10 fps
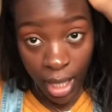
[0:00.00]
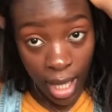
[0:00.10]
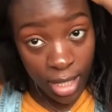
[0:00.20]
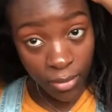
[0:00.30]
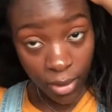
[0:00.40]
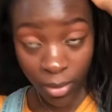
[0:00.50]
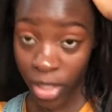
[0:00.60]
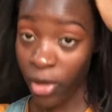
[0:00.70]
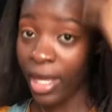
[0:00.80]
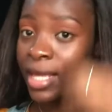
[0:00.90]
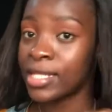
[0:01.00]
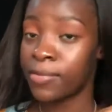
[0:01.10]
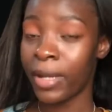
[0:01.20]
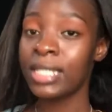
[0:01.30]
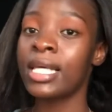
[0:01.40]
Anyway, when your hair is
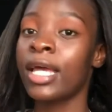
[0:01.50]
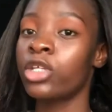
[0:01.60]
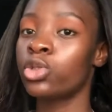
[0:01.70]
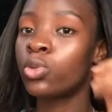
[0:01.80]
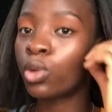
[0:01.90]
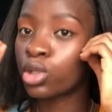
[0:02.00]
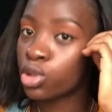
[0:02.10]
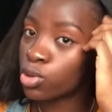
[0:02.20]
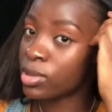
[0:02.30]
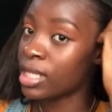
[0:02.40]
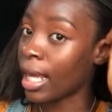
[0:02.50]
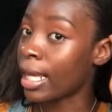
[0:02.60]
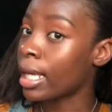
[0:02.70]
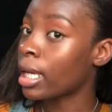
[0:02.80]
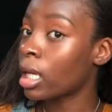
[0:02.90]
patted, you want to
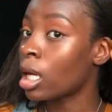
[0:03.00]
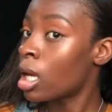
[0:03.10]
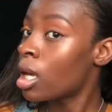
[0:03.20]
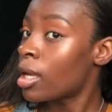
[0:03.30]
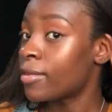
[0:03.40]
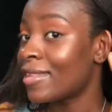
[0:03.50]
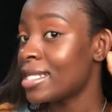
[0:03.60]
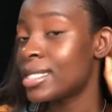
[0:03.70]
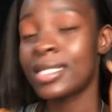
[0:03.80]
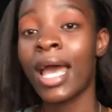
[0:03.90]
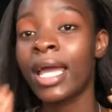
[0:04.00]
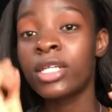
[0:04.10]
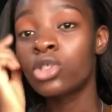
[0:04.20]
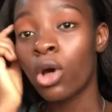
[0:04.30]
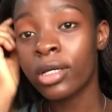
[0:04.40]
take this
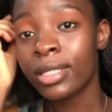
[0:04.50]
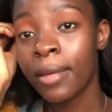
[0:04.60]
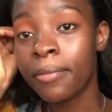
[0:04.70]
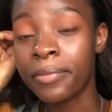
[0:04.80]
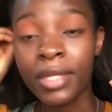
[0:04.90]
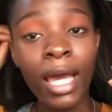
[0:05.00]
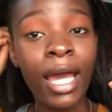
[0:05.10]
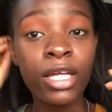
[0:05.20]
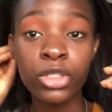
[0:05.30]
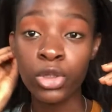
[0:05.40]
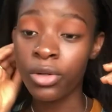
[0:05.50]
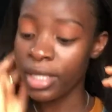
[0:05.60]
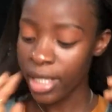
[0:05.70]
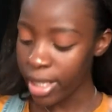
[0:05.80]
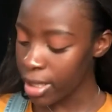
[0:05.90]
side, tuck them behind your
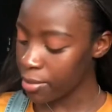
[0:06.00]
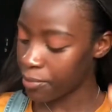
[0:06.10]
ear,